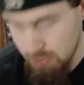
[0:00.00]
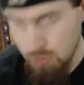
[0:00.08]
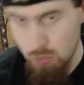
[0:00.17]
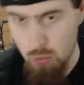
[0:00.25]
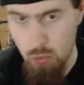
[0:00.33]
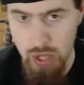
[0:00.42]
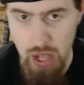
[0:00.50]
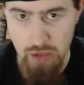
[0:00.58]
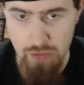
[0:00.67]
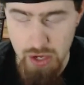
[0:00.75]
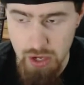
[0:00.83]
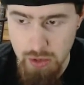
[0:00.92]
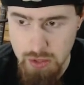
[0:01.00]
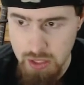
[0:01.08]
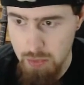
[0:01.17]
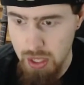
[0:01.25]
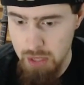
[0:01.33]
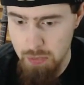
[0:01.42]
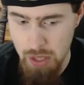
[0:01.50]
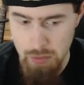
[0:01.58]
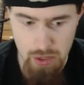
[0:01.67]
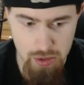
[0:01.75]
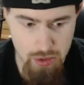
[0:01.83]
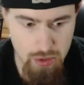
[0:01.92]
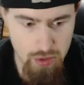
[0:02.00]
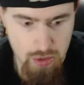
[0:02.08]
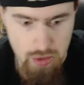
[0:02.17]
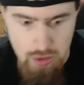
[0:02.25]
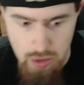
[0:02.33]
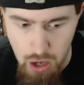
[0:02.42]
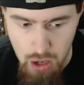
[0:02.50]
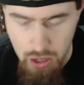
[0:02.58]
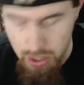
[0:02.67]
We got videos to make, baby. Alright,